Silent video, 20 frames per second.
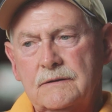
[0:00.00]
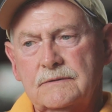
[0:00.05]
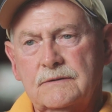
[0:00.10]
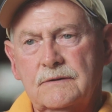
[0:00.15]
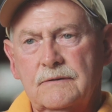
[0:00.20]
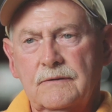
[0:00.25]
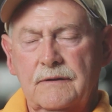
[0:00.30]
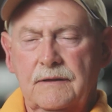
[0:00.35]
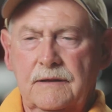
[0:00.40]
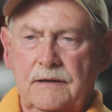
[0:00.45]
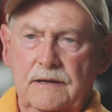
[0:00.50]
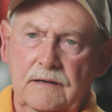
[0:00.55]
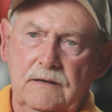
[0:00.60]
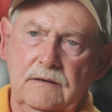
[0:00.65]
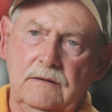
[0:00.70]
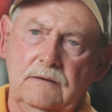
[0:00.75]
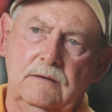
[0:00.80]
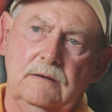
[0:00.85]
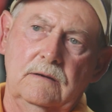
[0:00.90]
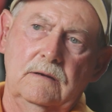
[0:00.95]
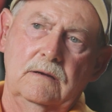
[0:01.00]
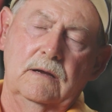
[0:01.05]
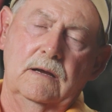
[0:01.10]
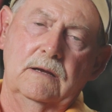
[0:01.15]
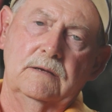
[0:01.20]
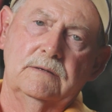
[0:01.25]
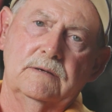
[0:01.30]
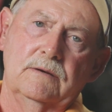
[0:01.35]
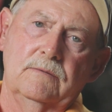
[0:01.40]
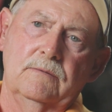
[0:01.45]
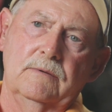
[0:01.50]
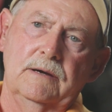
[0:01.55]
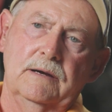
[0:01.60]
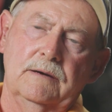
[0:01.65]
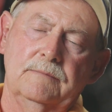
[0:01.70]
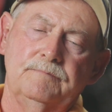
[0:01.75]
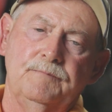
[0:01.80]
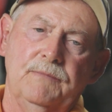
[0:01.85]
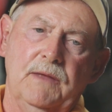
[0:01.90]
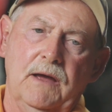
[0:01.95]
So then I said,
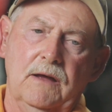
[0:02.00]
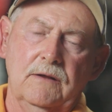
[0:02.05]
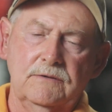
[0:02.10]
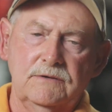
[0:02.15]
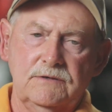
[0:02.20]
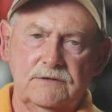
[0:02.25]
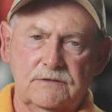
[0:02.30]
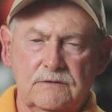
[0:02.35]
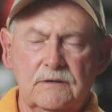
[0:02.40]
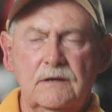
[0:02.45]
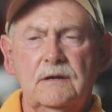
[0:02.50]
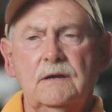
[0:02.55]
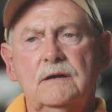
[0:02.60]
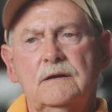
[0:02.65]
well, I'll just